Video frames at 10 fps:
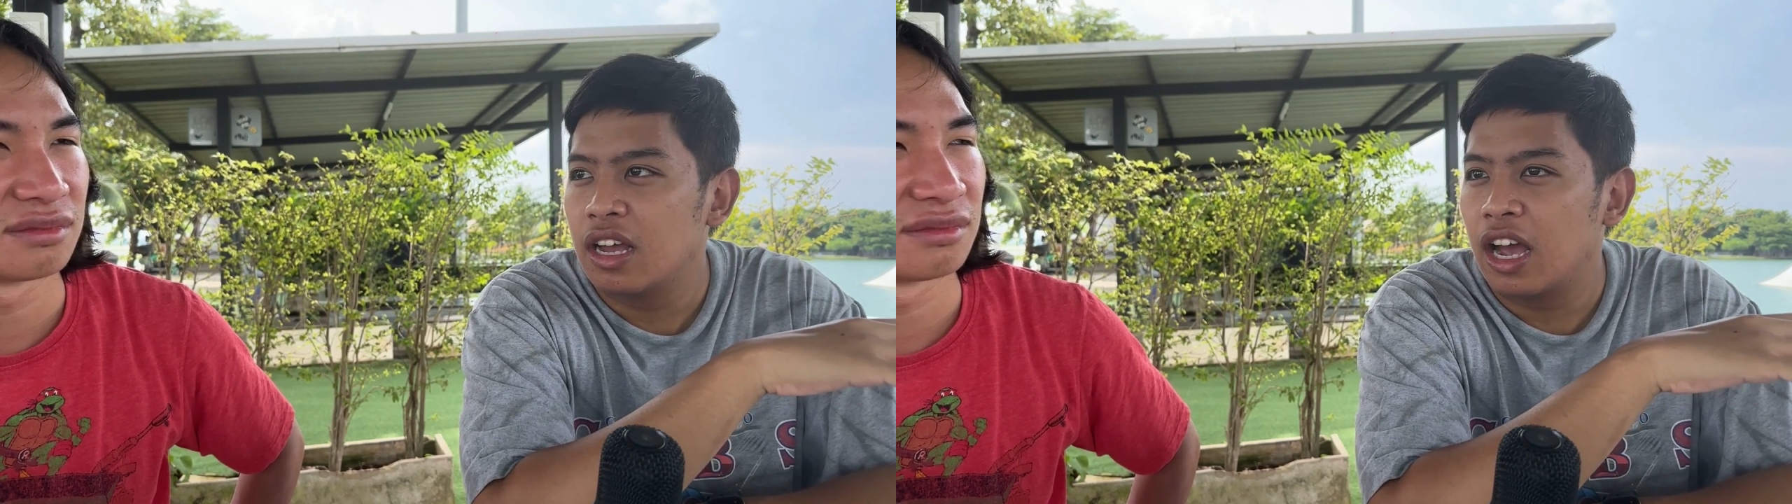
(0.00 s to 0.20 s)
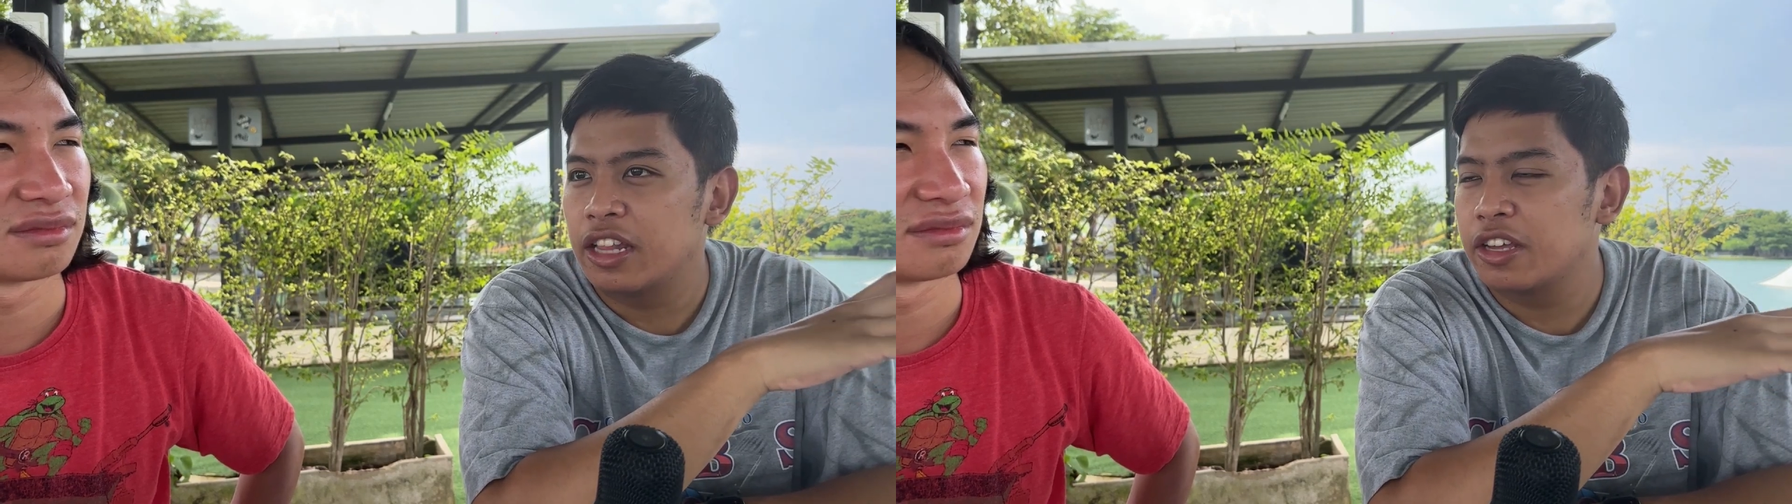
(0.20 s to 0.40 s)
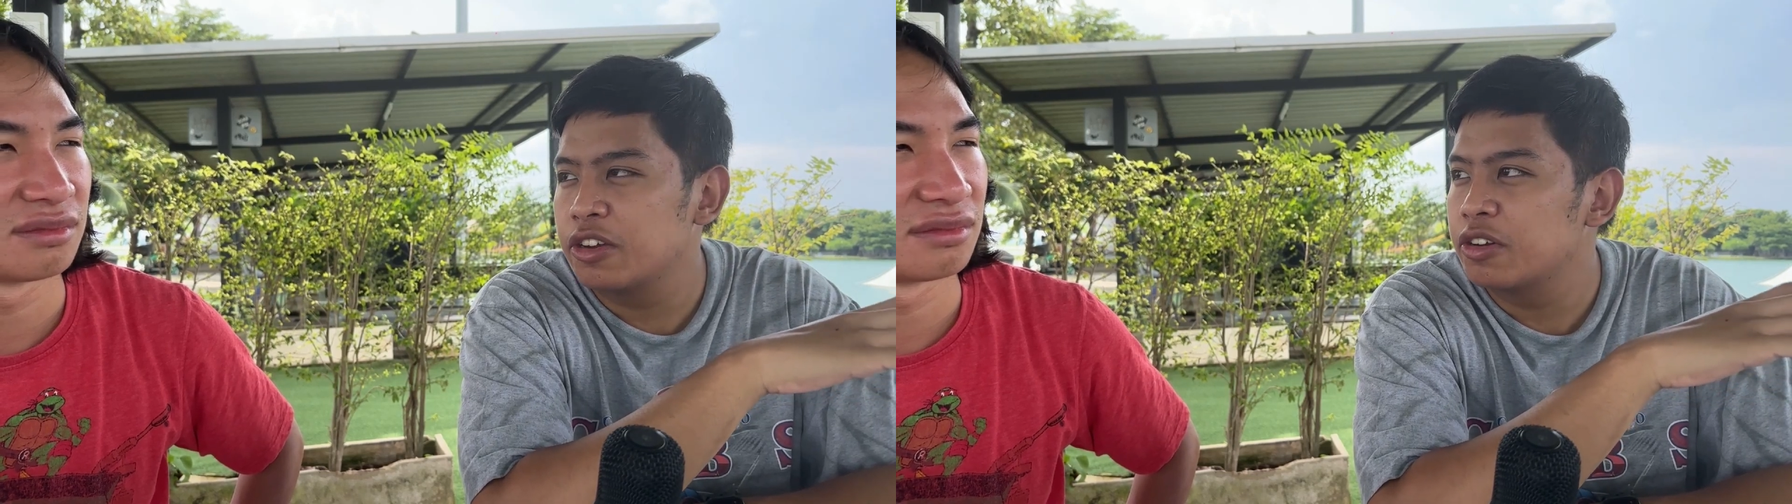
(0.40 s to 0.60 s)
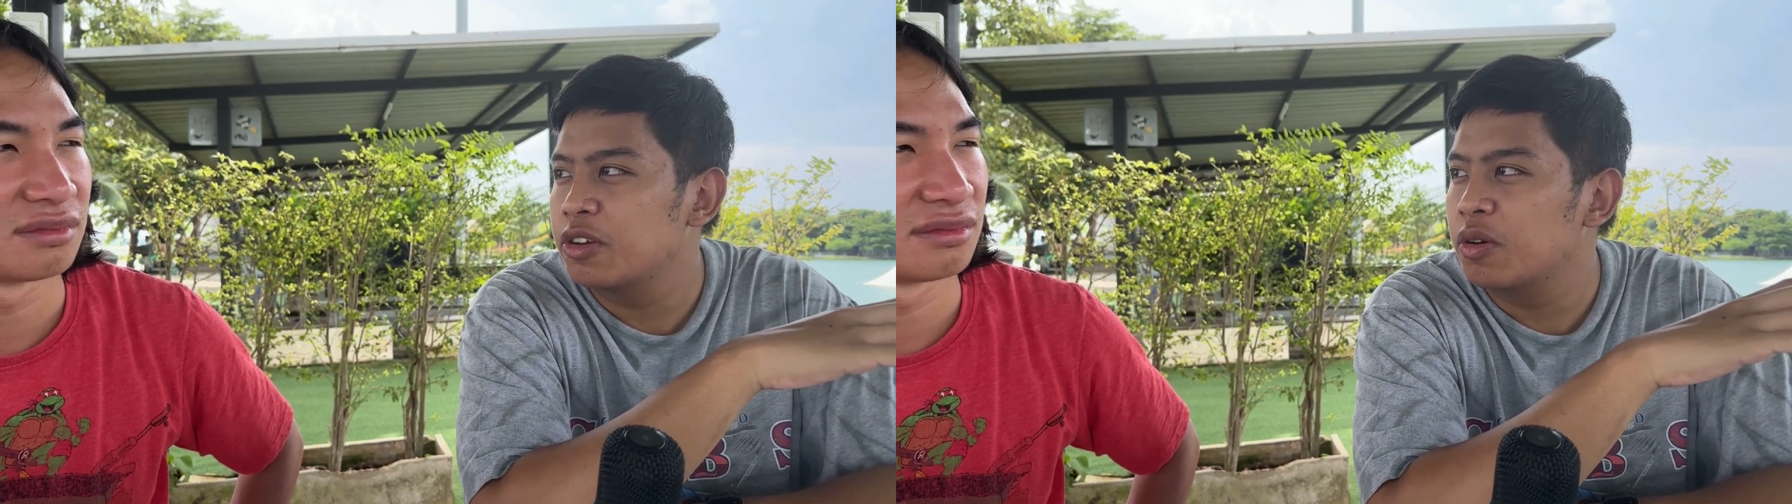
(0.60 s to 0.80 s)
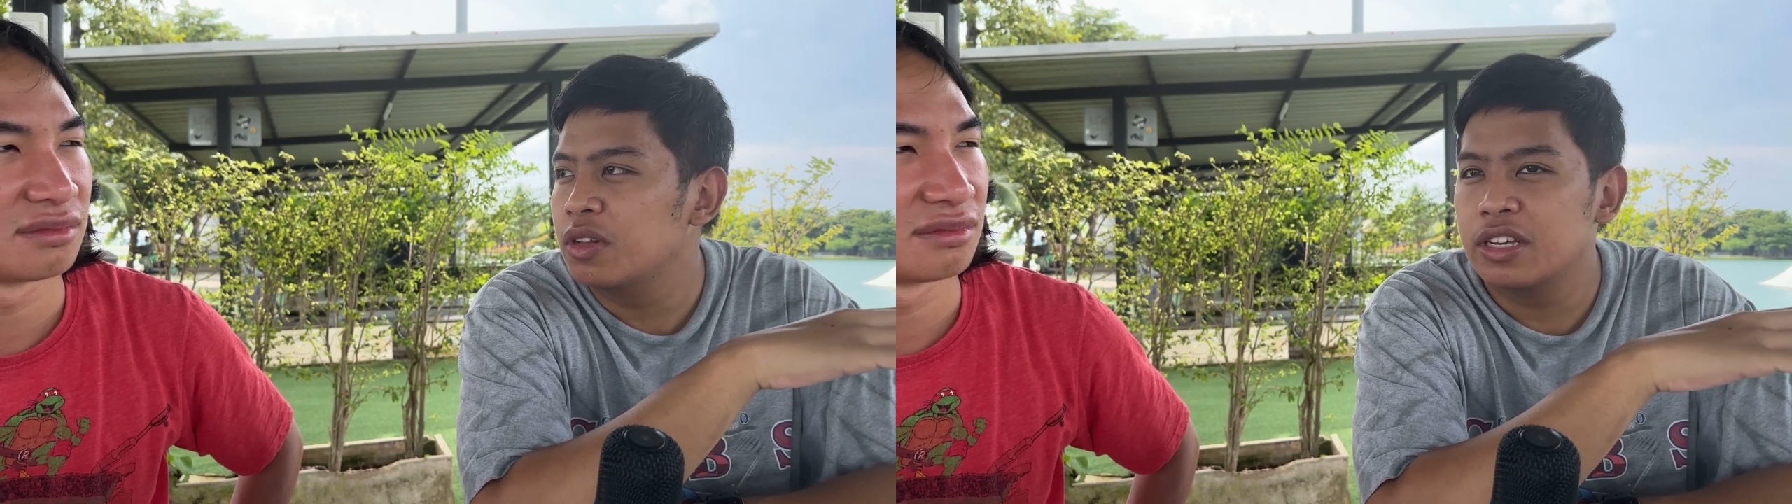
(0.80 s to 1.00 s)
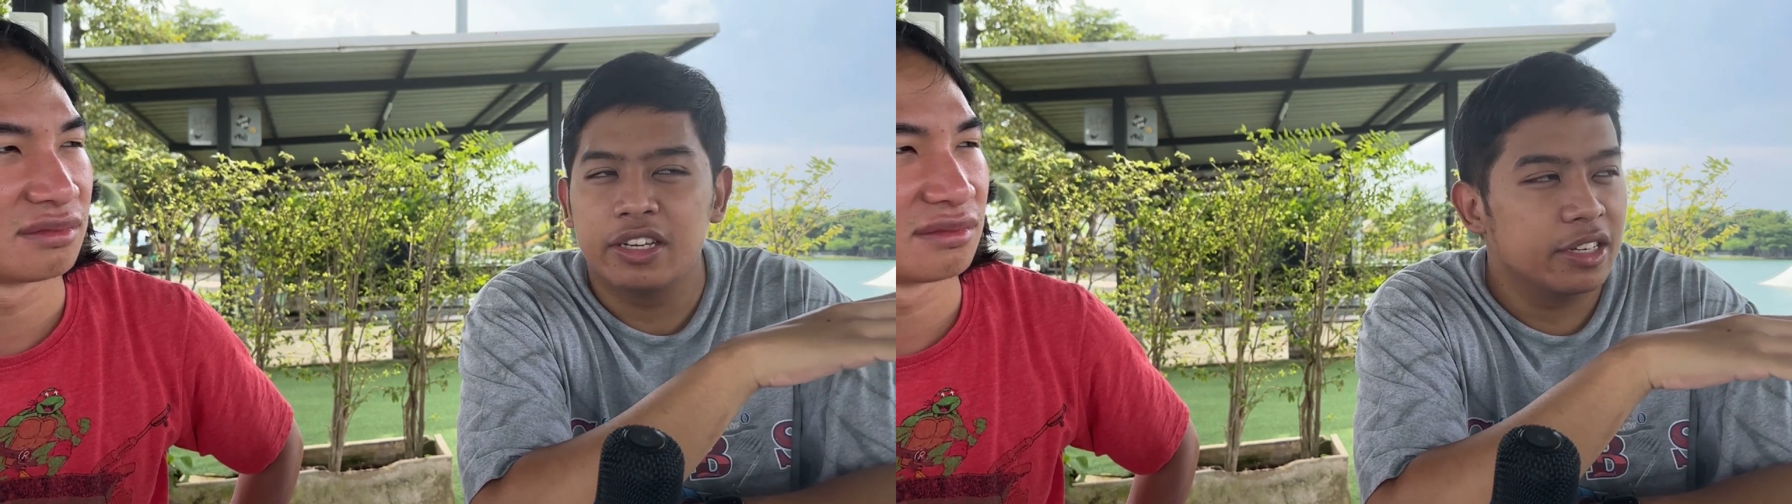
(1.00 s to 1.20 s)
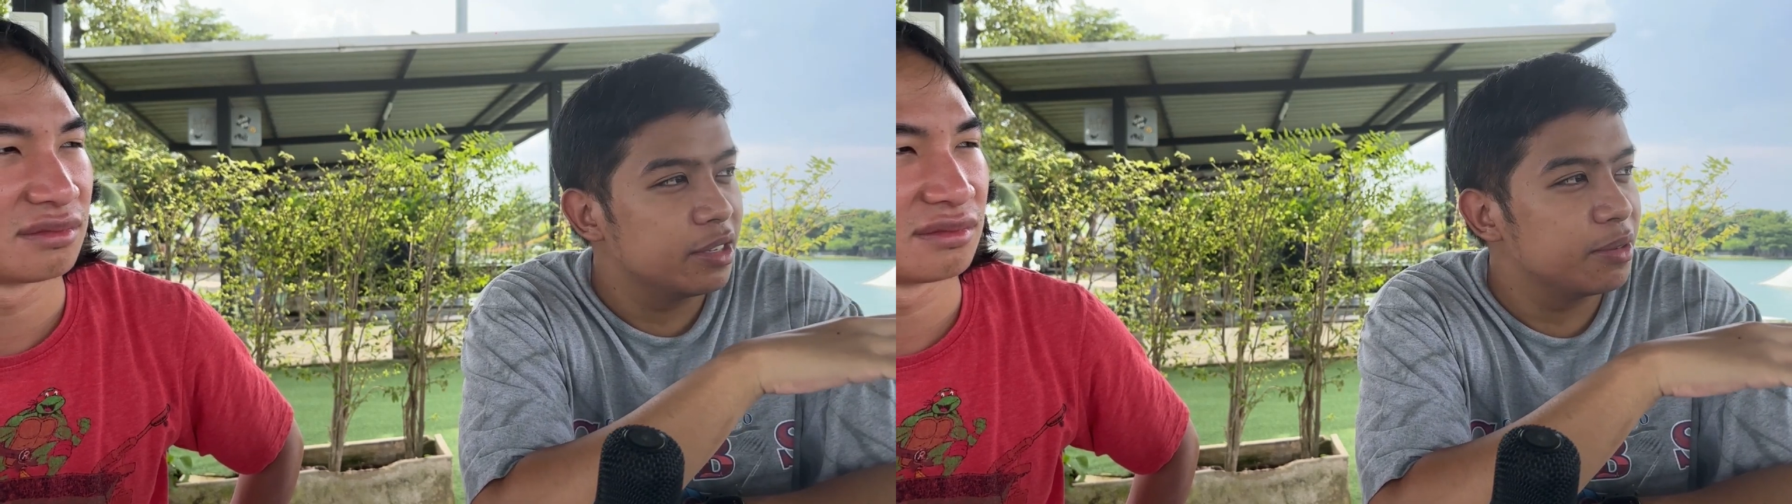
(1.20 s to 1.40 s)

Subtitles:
I think you're the only